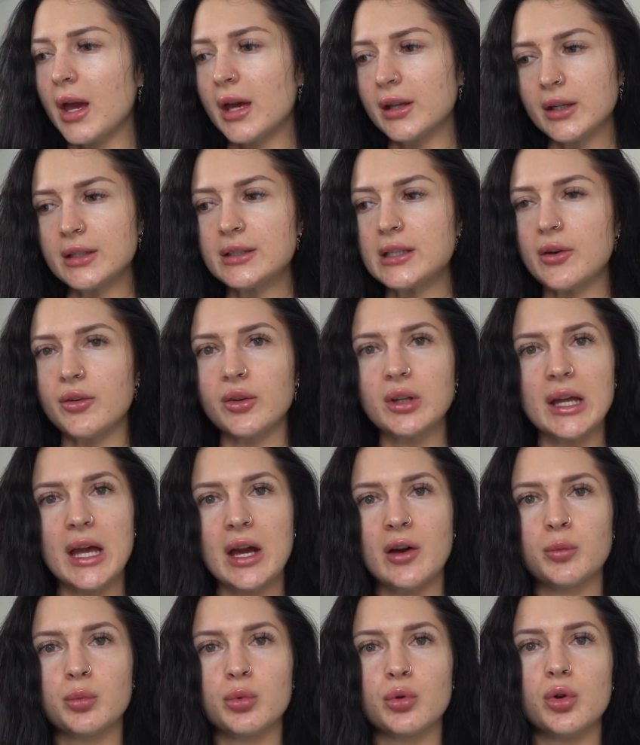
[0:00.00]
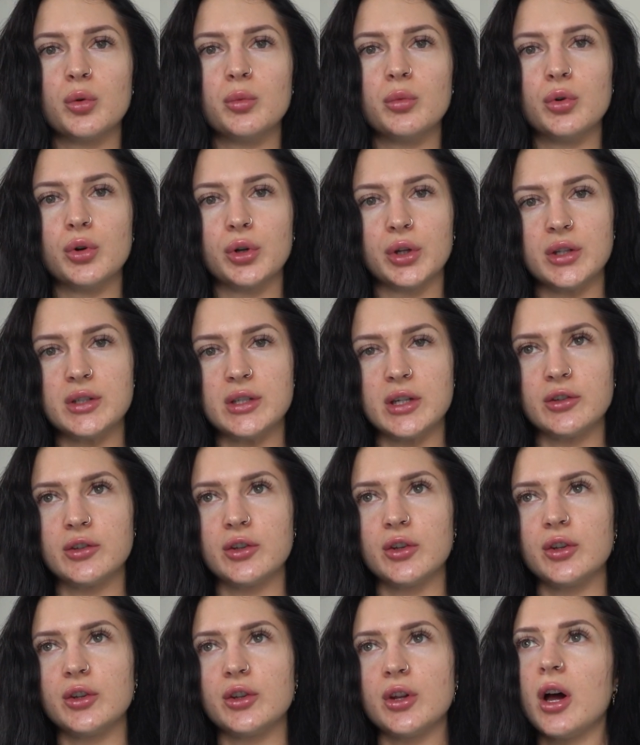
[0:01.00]
And I definitely have brought more
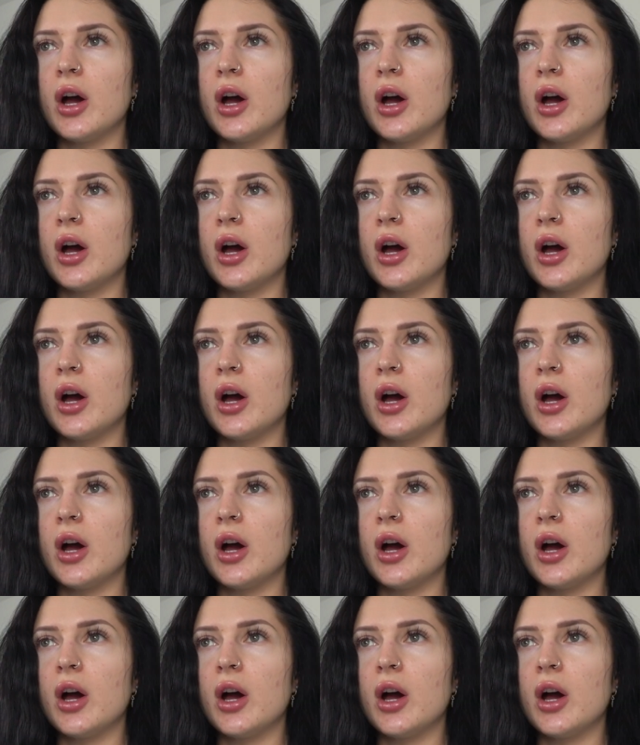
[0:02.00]
condition.